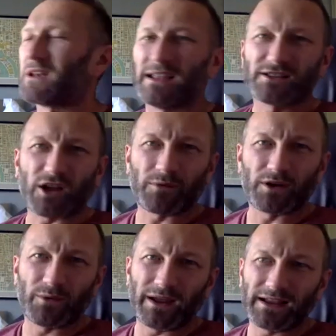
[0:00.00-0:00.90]
Liz, Tom and
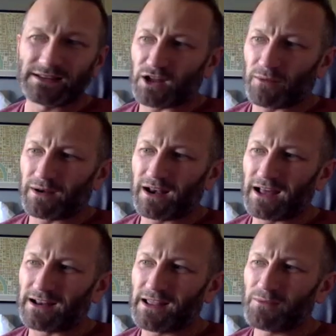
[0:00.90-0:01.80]
Louise, Tom and
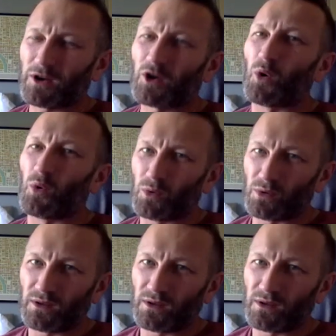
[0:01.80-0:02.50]
Lala, they were cool.